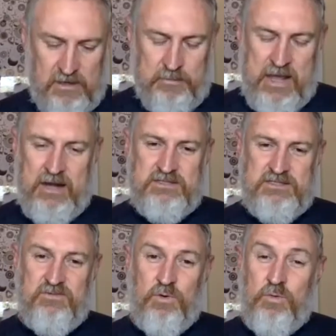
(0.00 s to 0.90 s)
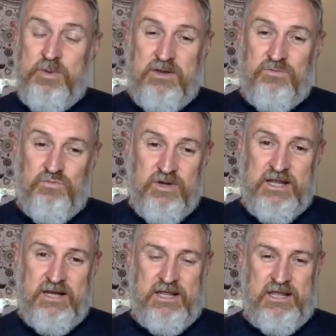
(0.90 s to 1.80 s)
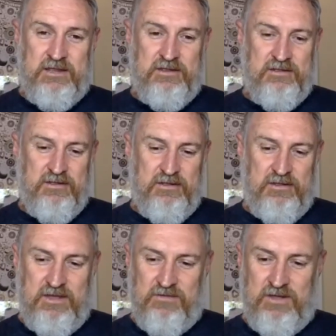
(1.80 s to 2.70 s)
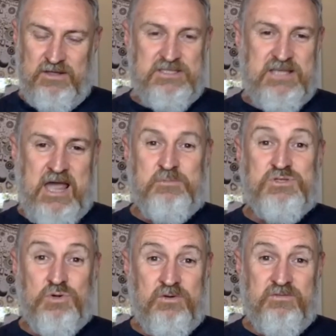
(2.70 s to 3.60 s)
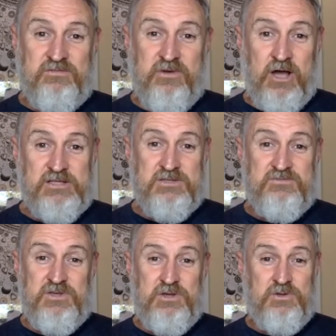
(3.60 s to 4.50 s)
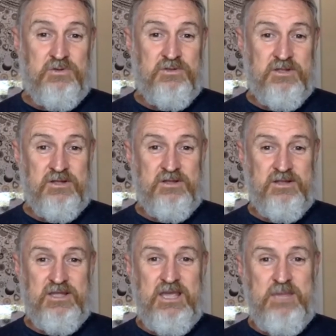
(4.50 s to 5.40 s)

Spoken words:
about it is they've all been really giving the same sort of advice as you, that keep